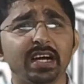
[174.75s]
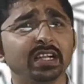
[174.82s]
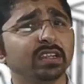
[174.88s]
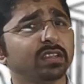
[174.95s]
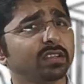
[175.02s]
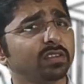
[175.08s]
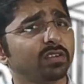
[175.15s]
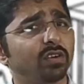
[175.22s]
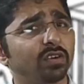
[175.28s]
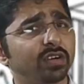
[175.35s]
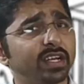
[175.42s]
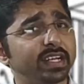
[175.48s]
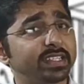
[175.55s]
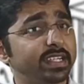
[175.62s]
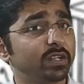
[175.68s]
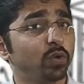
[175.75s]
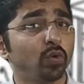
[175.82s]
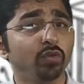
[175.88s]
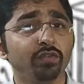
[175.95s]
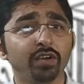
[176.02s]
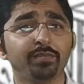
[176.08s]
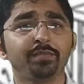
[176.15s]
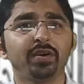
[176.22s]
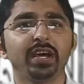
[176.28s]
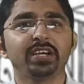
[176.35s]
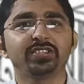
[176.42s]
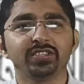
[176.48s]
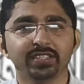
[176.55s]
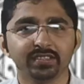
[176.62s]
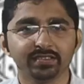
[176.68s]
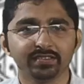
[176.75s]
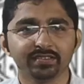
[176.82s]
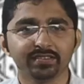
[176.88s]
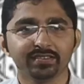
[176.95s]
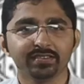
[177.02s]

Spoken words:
are called as an overproduction.